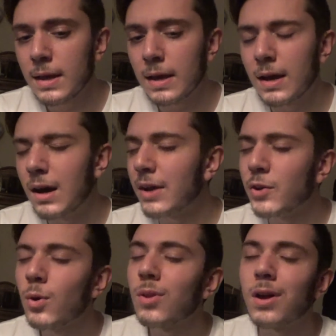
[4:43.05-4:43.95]
uh, I
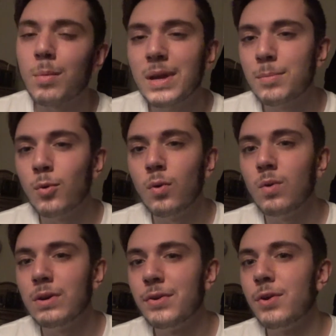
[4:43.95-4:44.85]
know a lot of
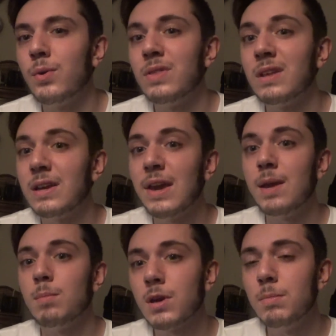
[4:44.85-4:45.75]
people, you know, in the
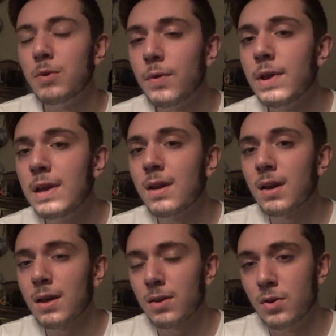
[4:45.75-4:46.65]
game community
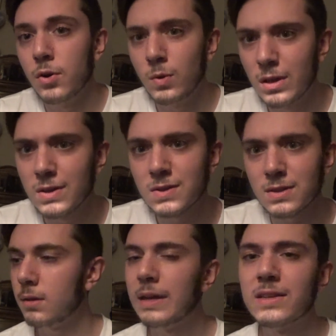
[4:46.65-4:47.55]
know
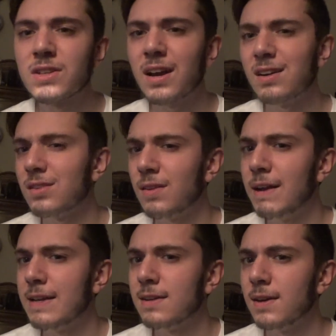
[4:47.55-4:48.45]
this. It's kind of
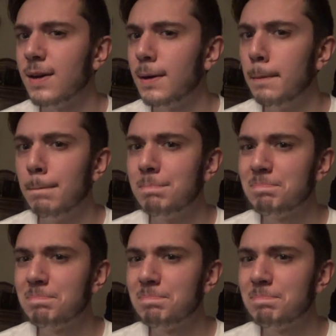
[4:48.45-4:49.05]
like, um,